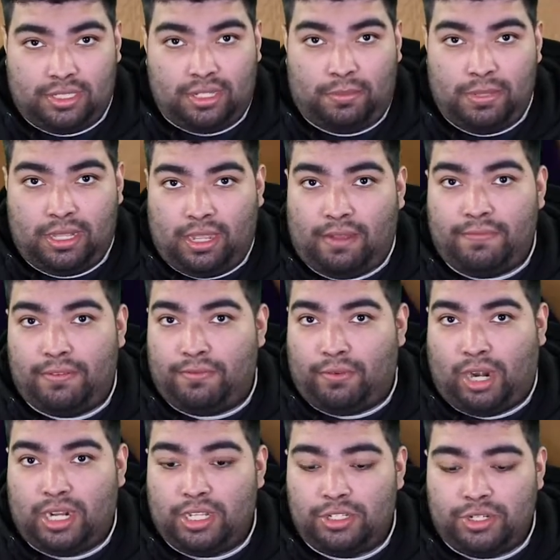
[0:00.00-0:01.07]
summon off of
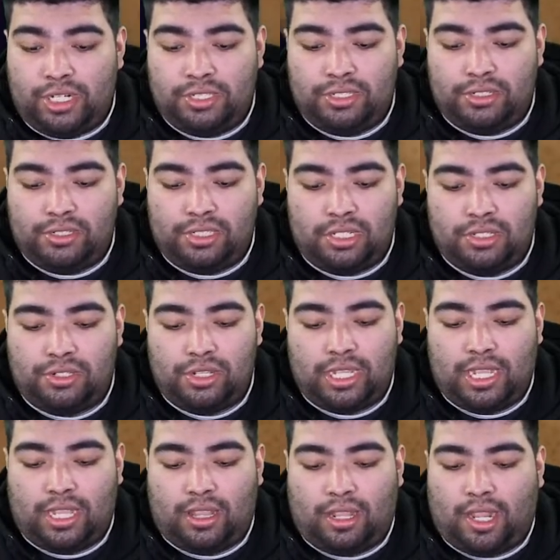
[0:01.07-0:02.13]
Rocket Tracer since you
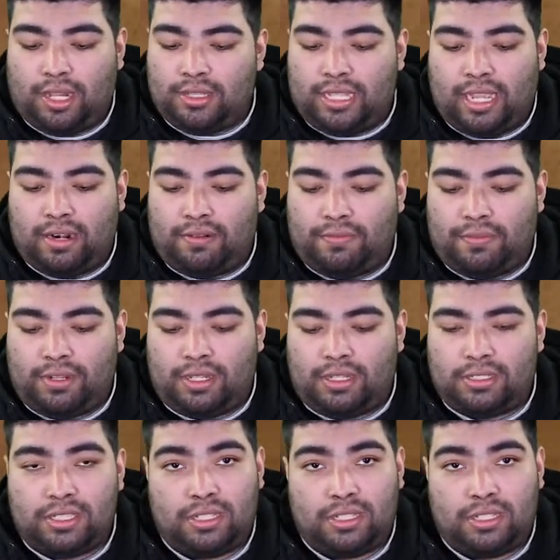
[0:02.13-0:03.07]
get locked out of